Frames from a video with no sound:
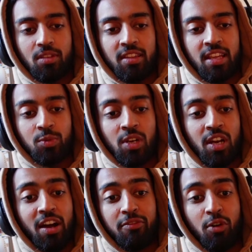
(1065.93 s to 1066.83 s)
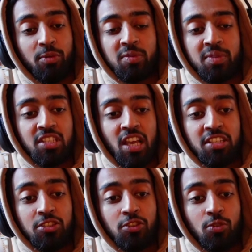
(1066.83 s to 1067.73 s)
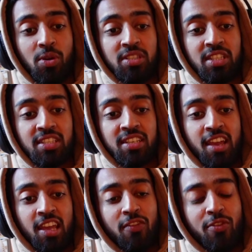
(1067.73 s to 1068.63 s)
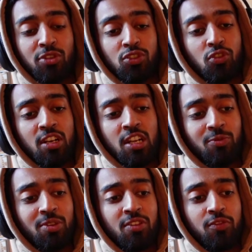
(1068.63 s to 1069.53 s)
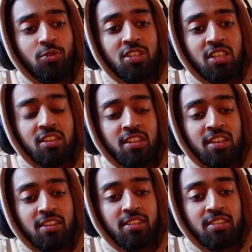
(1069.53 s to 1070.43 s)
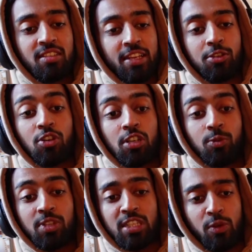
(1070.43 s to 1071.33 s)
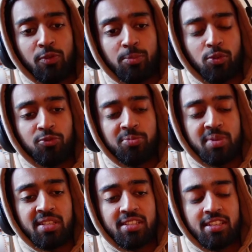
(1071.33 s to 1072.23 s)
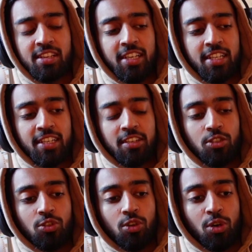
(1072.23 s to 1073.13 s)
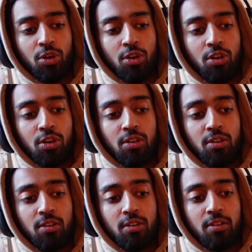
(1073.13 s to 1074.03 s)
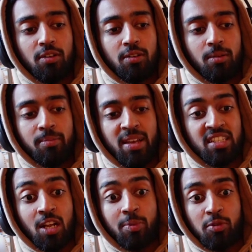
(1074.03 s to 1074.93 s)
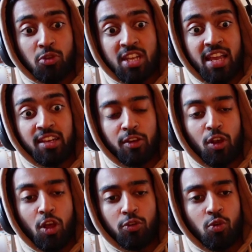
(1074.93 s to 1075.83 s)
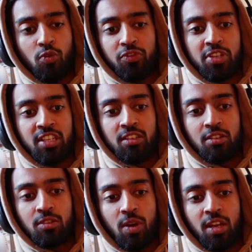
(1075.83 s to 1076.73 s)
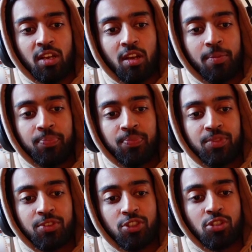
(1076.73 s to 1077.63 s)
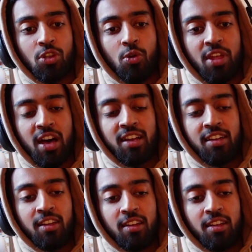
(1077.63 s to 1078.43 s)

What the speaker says: And that's why I've always been suggesting to you boys is, if you're struggling with a few certain things, like you're struggling with self-improvement, you're messing up on your diet a lot, you're overeating quite a lot, just know that